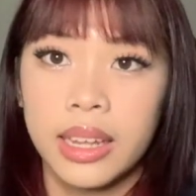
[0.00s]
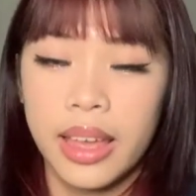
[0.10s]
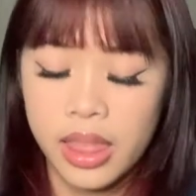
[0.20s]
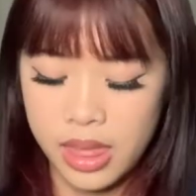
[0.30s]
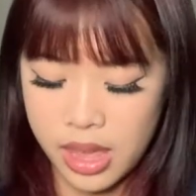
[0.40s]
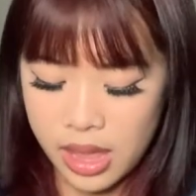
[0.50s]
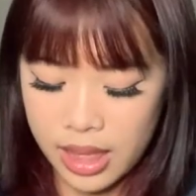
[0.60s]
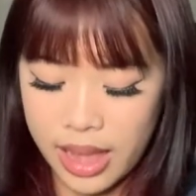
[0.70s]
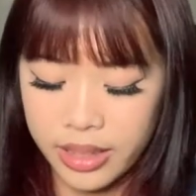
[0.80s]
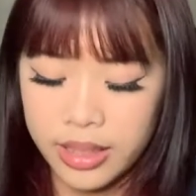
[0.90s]
And then
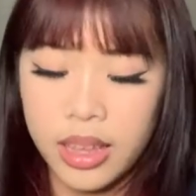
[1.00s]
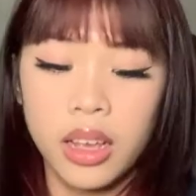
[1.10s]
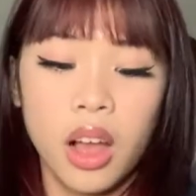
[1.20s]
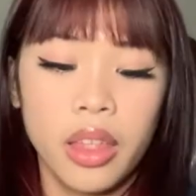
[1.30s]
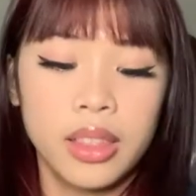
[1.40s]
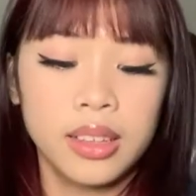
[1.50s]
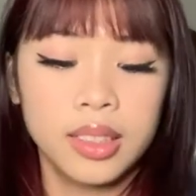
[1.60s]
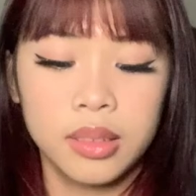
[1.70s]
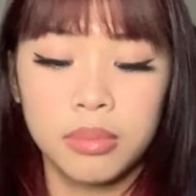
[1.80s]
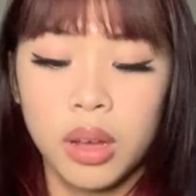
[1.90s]
lastly, I got
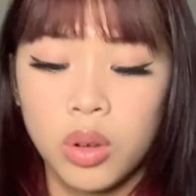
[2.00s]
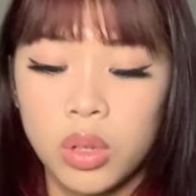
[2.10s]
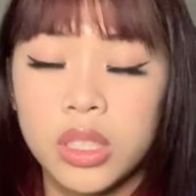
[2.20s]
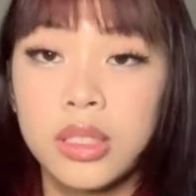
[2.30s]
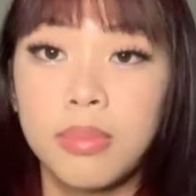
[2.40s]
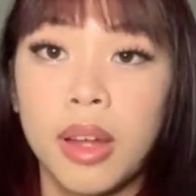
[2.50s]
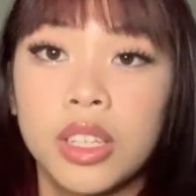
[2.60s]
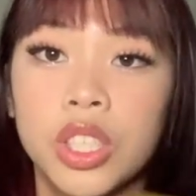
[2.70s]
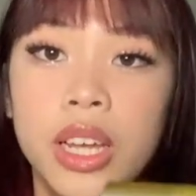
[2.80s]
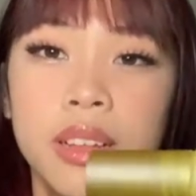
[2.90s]
this Mugwort spot
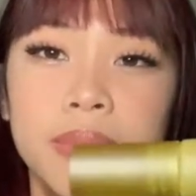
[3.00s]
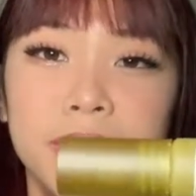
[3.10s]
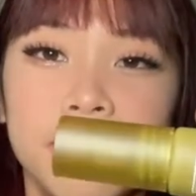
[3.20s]
gel.